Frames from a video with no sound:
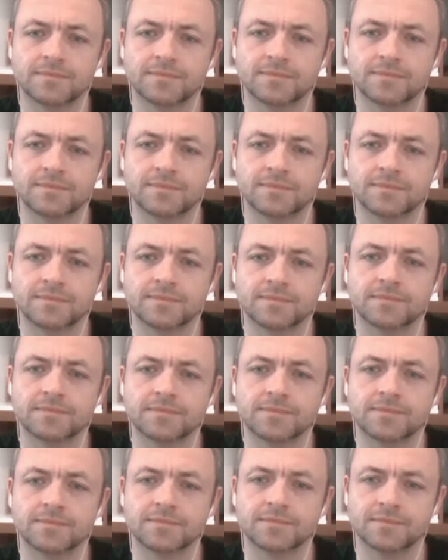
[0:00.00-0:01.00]

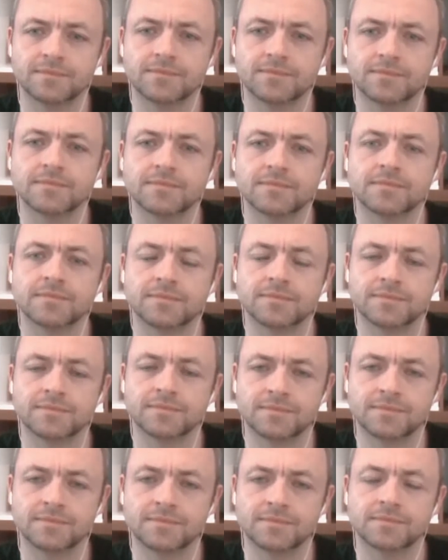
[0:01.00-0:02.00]

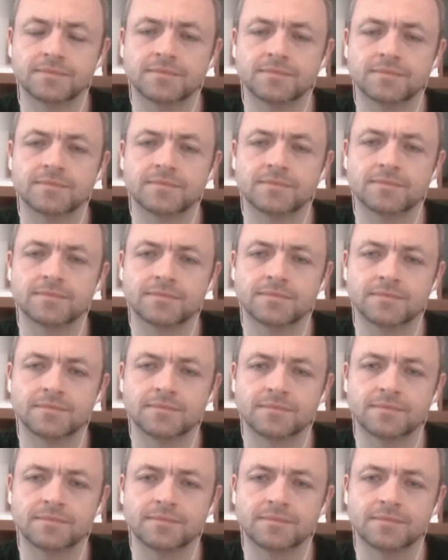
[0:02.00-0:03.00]

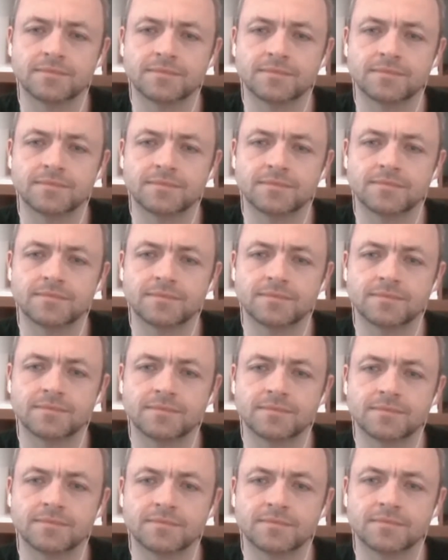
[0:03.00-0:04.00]

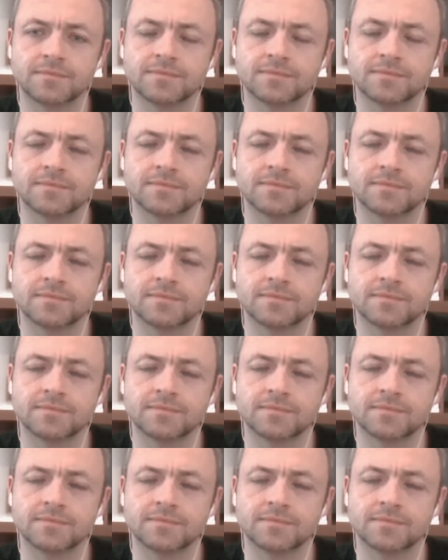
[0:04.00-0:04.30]
[no speech]